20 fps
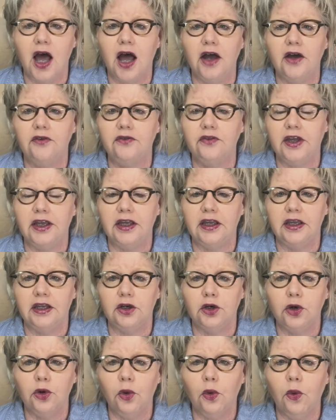of
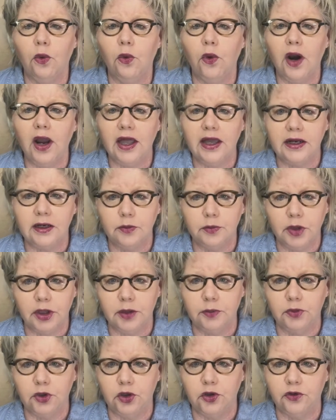
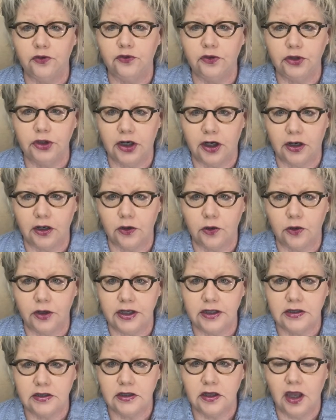incredibly beautiful
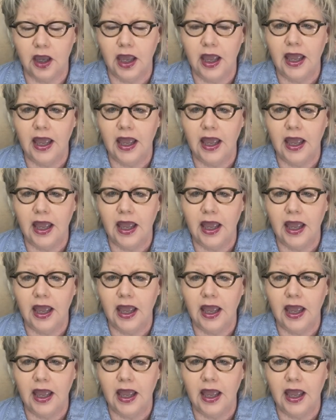turquoise